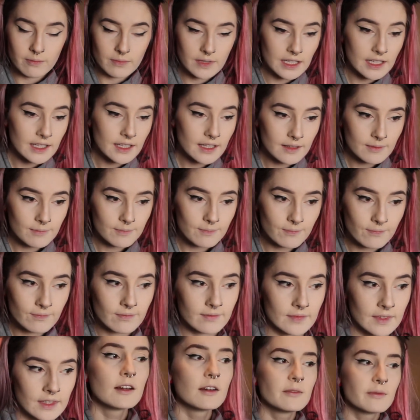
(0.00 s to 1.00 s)
me.
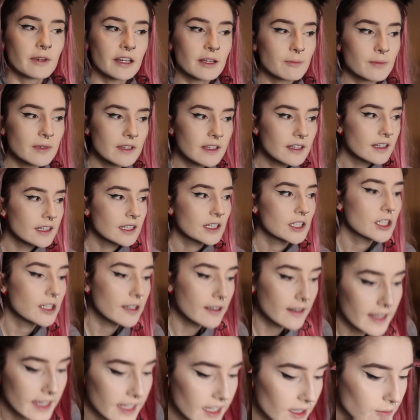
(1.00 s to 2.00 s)
Might be
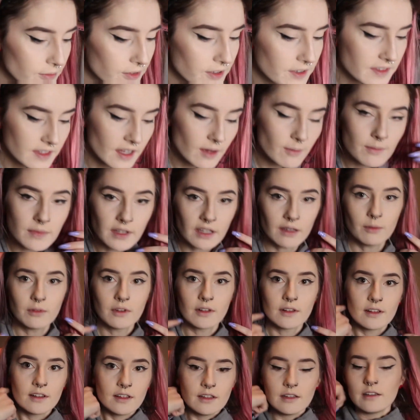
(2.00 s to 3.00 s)
glam for some
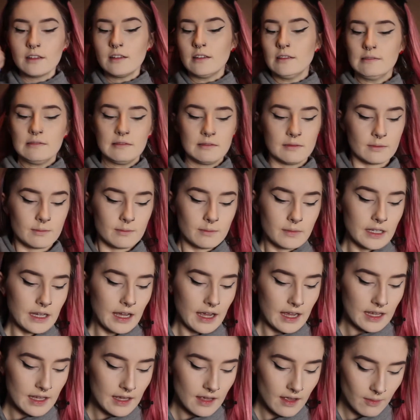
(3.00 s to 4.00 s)
people, but
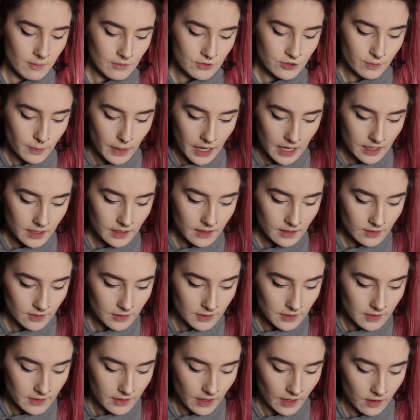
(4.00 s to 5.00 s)
I am dramatic
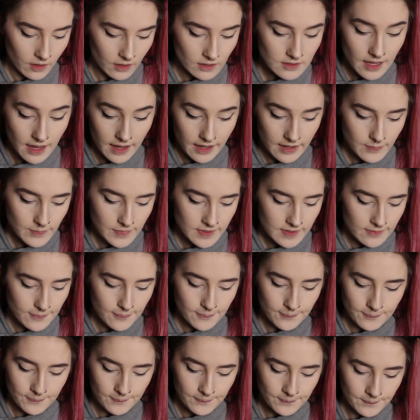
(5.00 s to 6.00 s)
at all times.
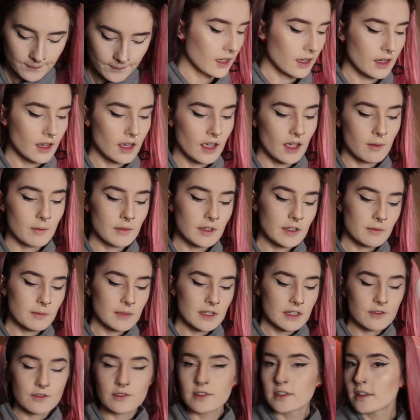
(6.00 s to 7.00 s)
I'm going to
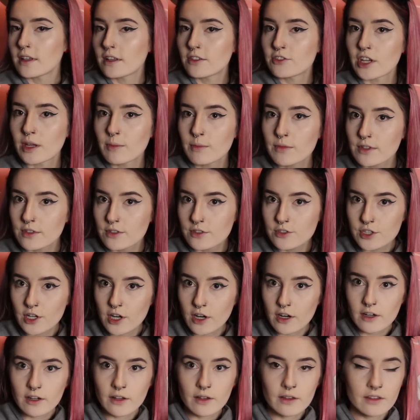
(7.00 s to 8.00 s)
be using the James
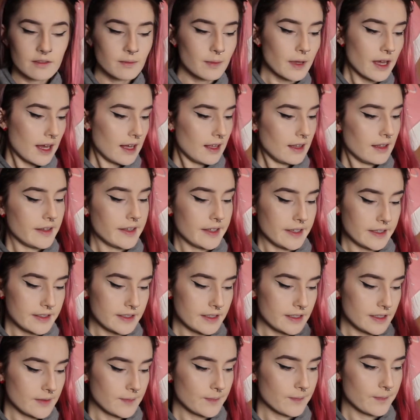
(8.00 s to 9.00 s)
Charles palette,
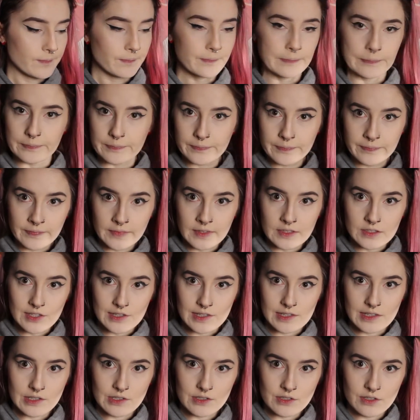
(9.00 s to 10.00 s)
just
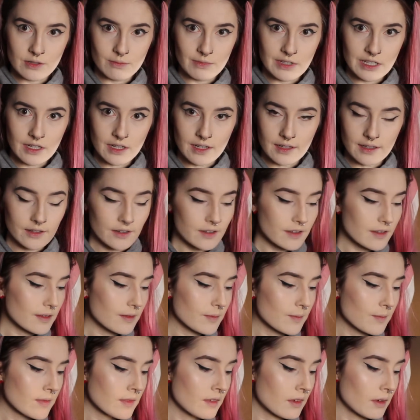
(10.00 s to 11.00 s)
because there's so many colors.
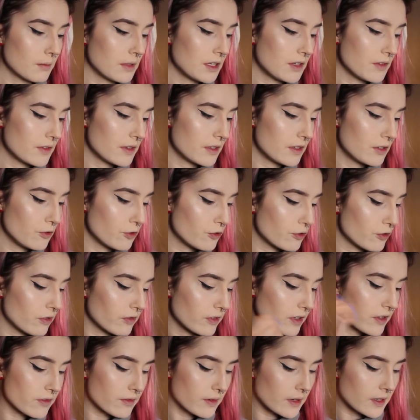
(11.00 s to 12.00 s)
I'm using the neutral
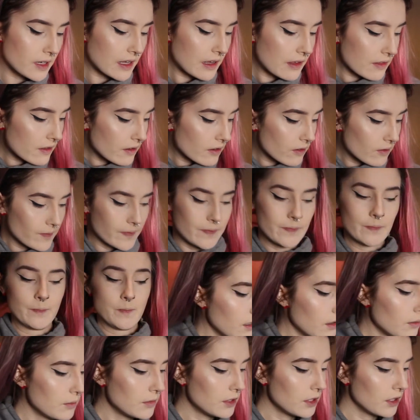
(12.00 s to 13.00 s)
ones right now though.
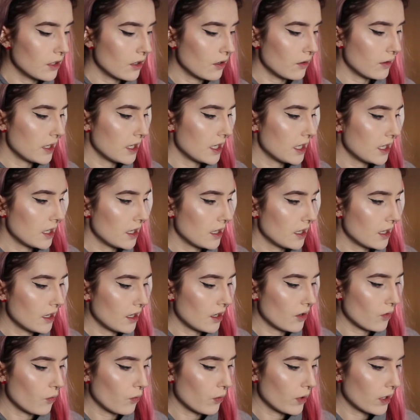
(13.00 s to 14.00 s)
I'm going to go
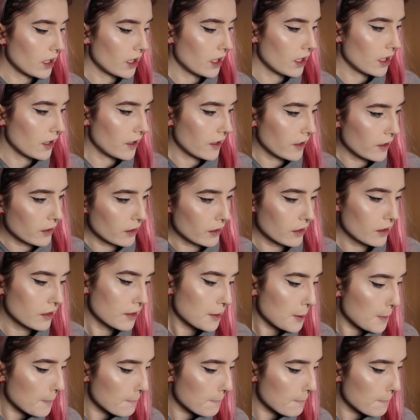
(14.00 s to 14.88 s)
in with